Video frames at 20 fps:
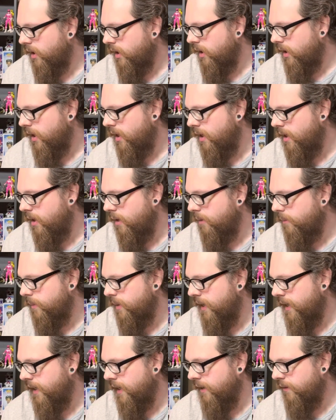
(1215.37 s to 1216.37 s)

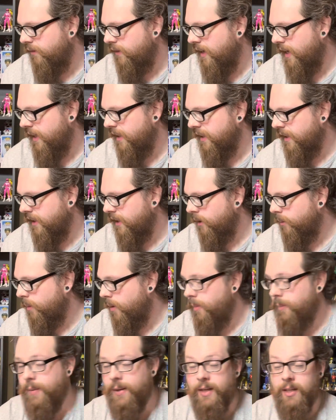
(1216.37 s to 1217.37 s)
And I've gotten a little
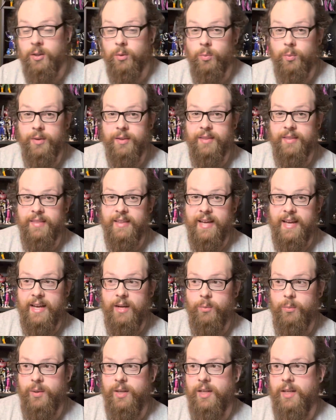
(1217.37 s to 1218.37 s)
bit better with
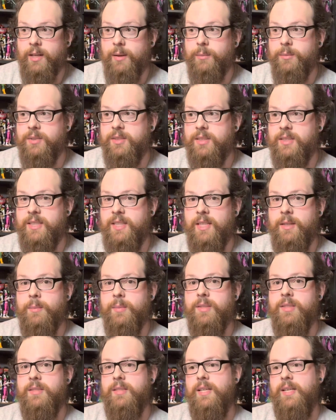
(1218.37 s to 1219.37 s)
that when it comes to
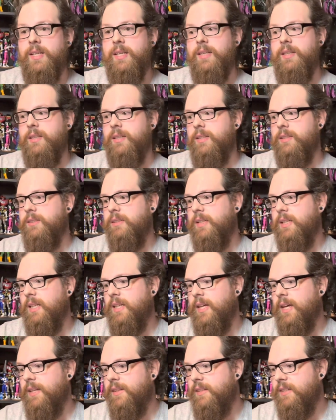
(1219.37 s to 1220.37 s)
TMNT. It's like a
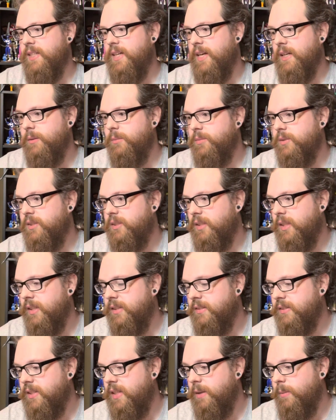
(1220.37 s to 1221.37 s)
lot of the times,
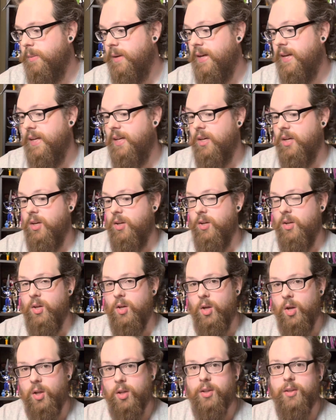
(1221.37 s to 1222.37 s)
instead of buying
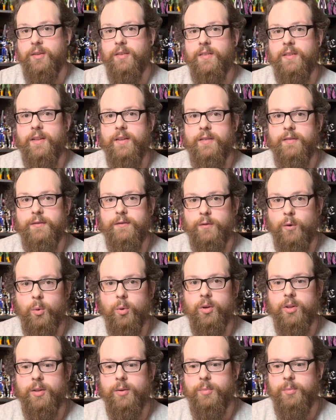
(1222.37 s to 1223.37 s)
all
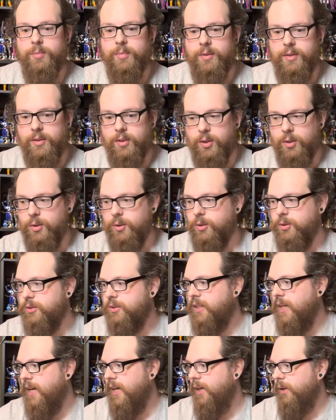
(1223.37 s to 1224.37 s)
4 of the
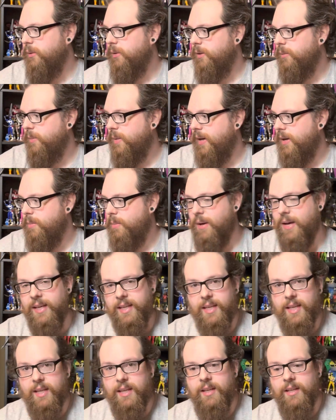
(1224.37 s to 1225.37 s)
turtles, I only buy
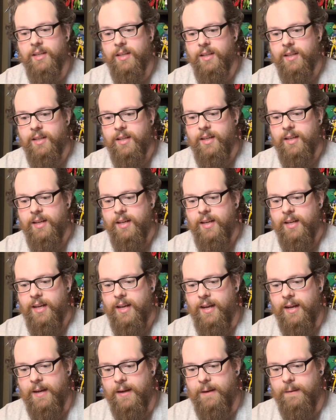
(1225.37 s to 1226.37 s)
Mikey,
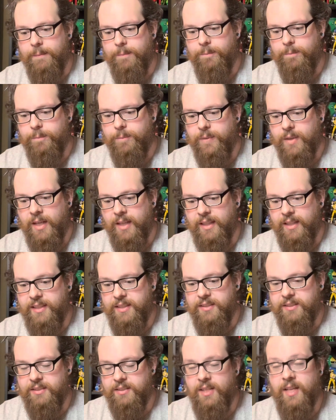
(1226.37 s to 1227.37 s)
at
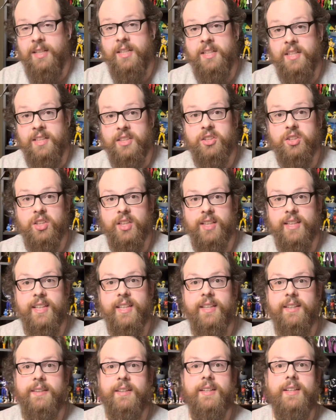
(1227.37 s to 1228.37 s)
least
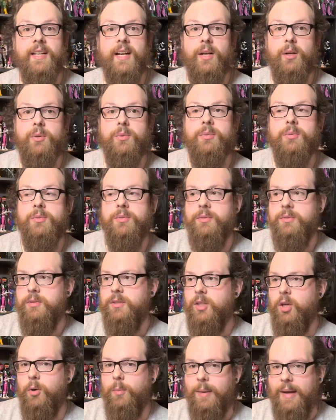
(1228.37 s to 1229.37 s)
initially, and then I'll
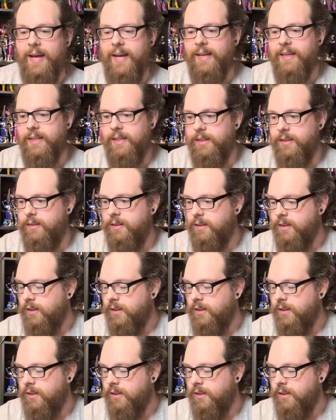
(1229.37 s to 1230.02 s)
go back and